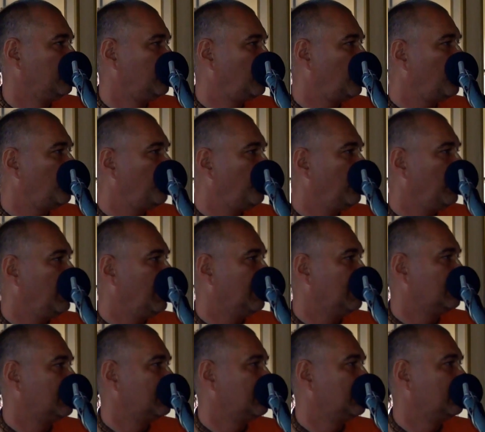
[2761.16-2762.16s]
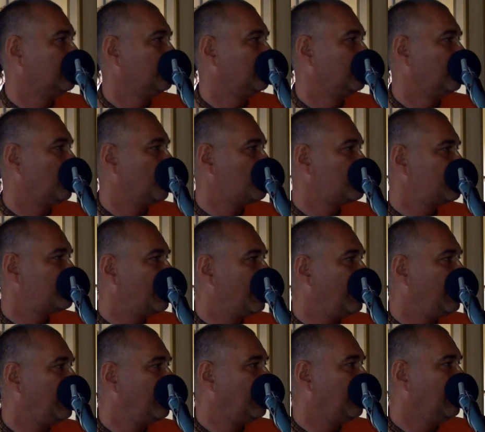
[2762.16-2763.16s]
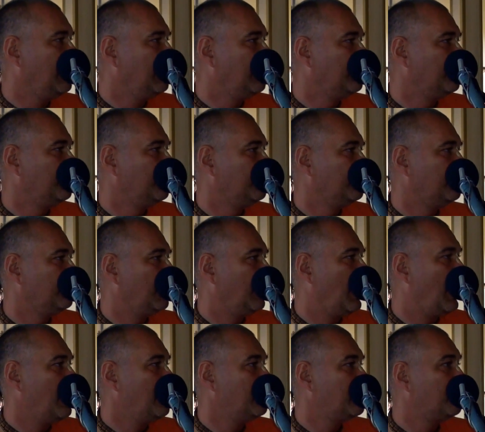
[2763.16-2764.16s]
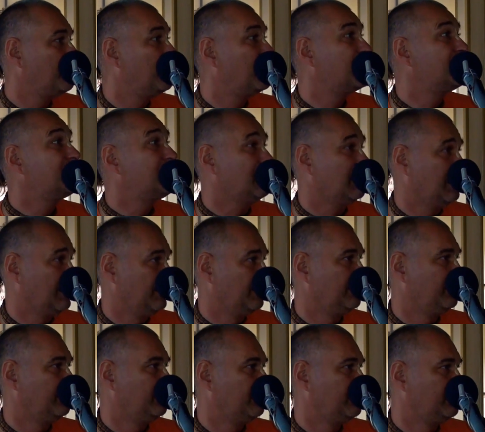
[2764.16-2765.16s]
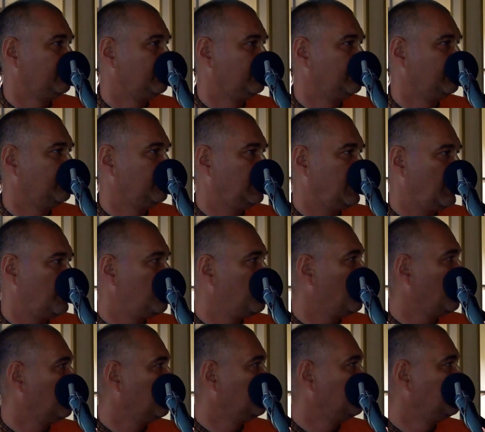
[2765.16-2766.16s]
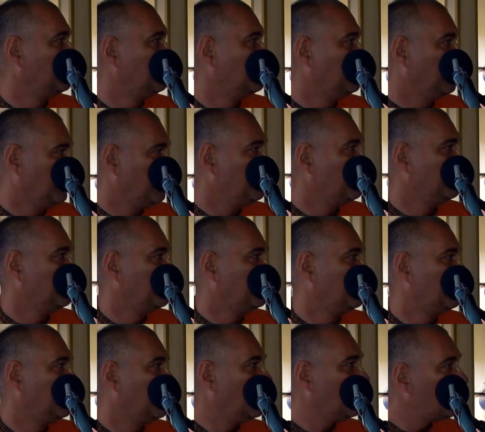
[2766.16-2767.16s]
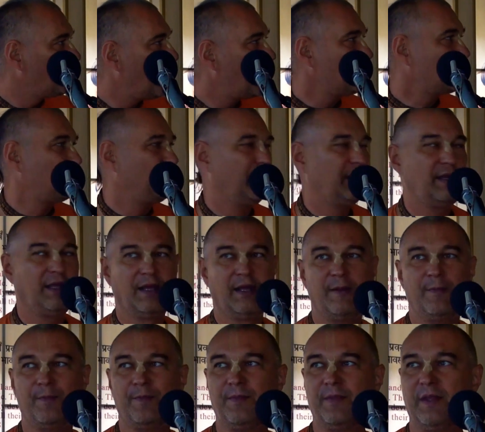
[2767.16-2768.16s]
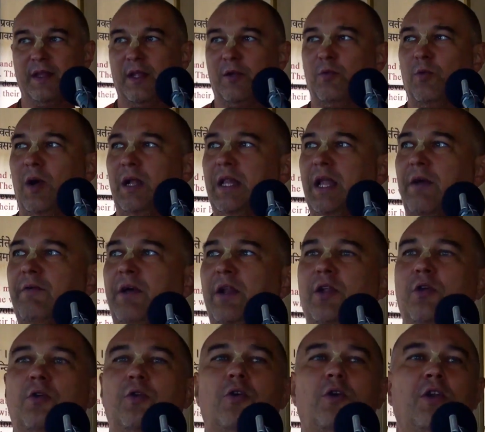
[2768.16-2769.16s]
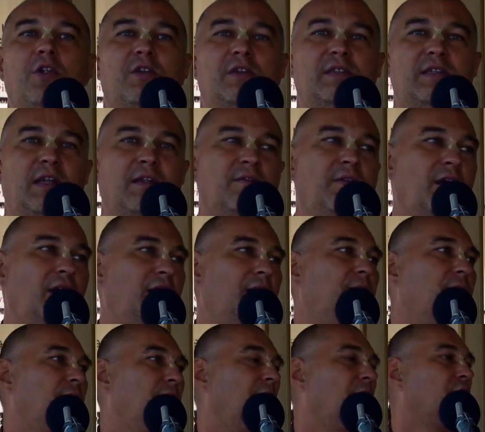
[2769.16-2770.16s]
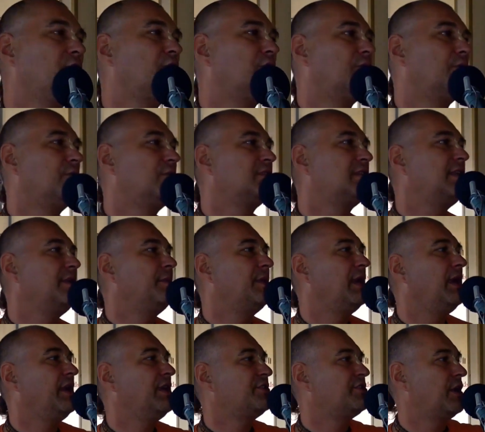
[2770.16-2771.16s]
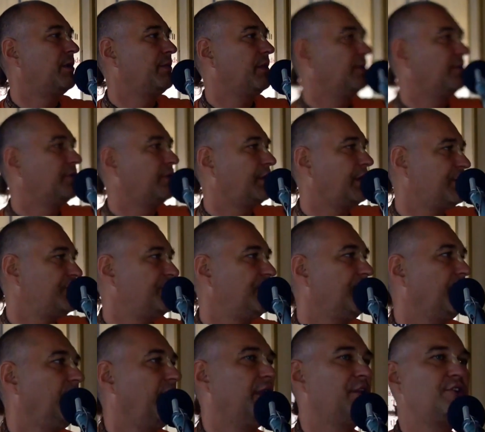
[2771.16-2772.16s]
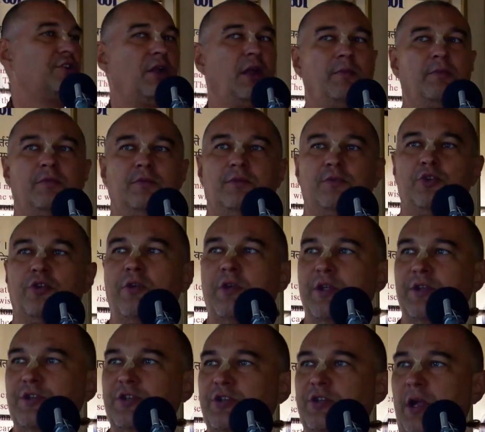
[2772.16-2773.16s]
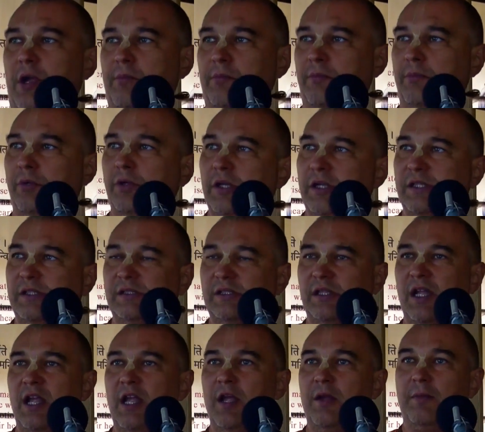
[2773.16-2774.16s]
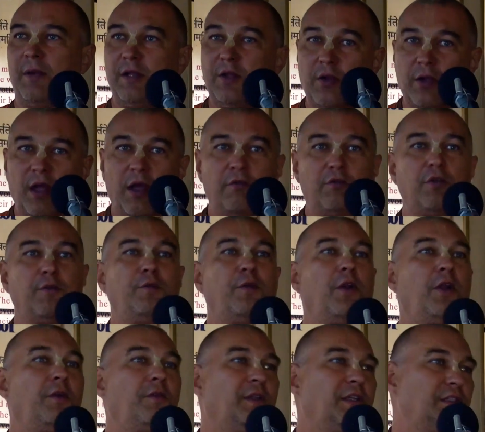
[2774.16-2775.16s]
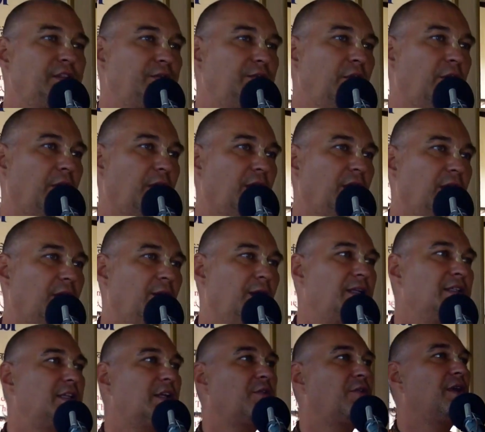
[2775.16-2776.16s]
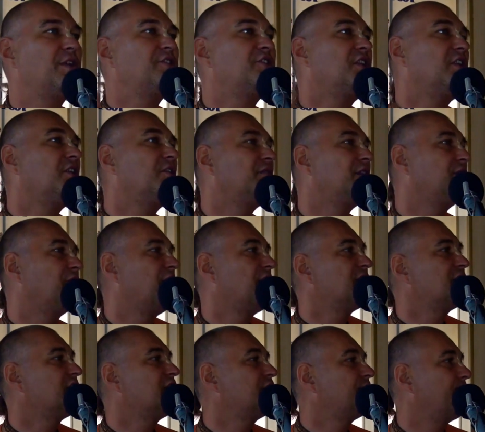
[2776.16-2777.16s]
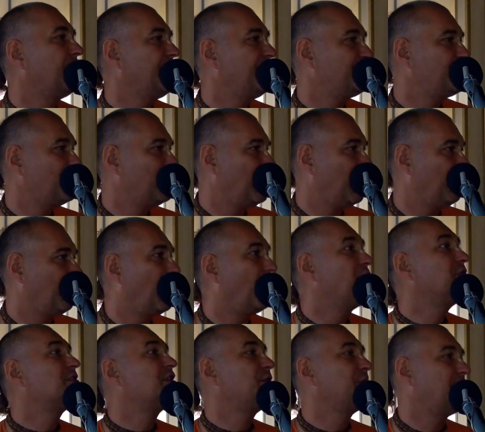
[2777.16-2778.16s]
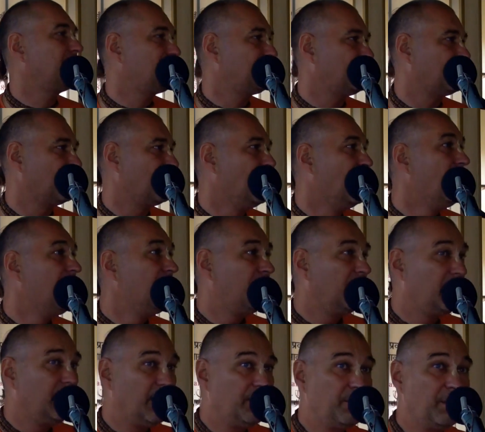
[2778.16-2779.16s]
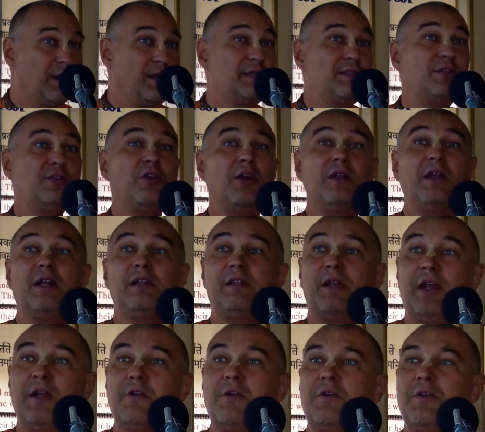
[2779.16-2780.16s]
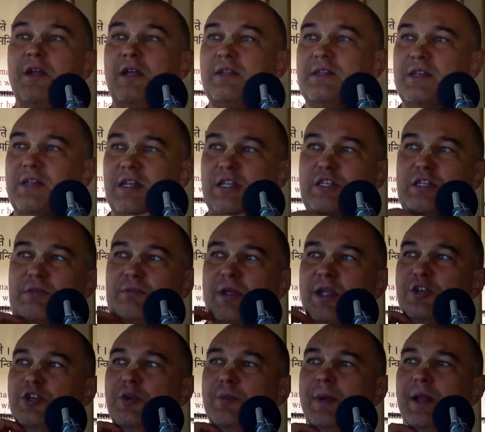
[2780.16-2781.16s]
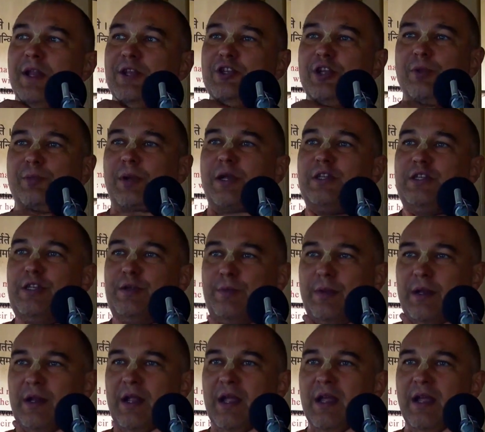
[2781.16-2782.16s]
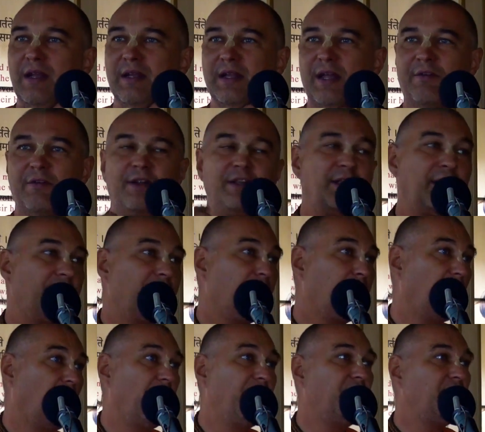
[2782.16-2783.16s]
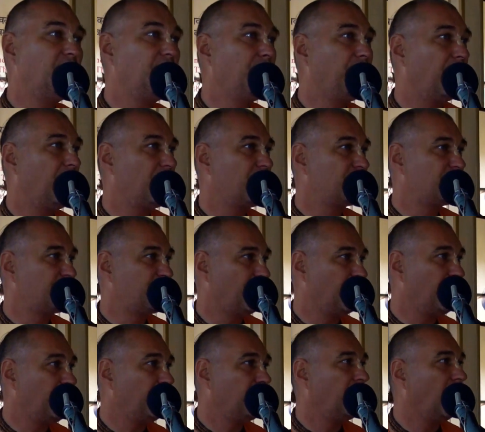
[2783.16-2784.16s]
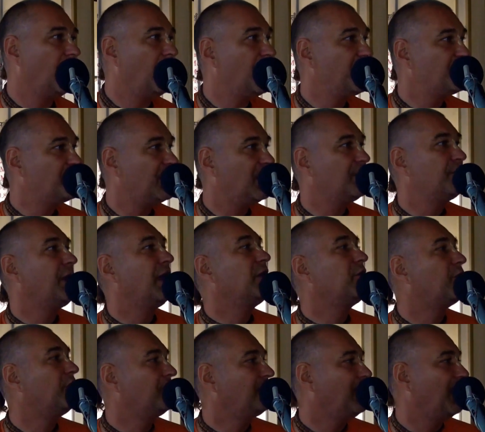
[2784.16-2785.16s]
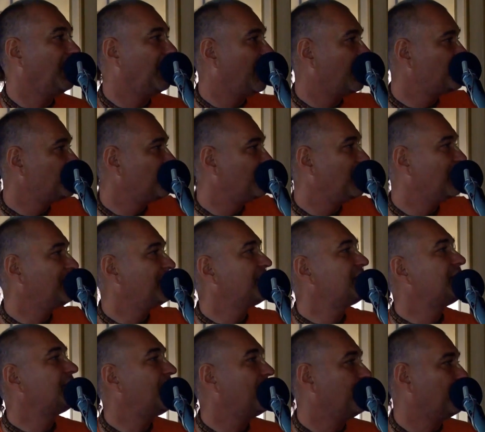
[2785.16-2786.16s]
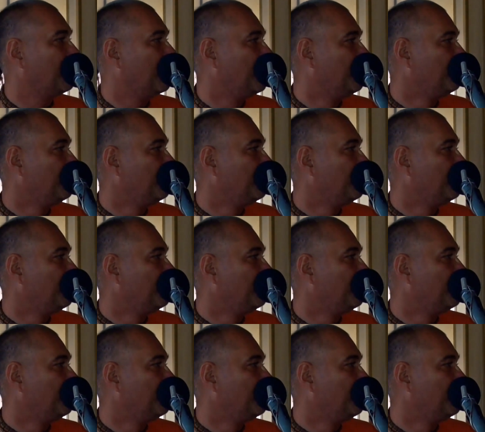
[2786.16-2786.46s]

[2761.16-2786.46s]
truthfulness, austerity and mercy. Karuna. No? It must be there. Whatever you call yourself, I belong to Muslim religion, I belong to Christian religion, I'm Jewish, I'm Buddhist, but you have to follow these 4. What is the question of advancing spiritual life? How is it possible? It means you are not recognizing this Isopanisad principle. Everything belongs to the Lord and I should get my quota and I should not disturb.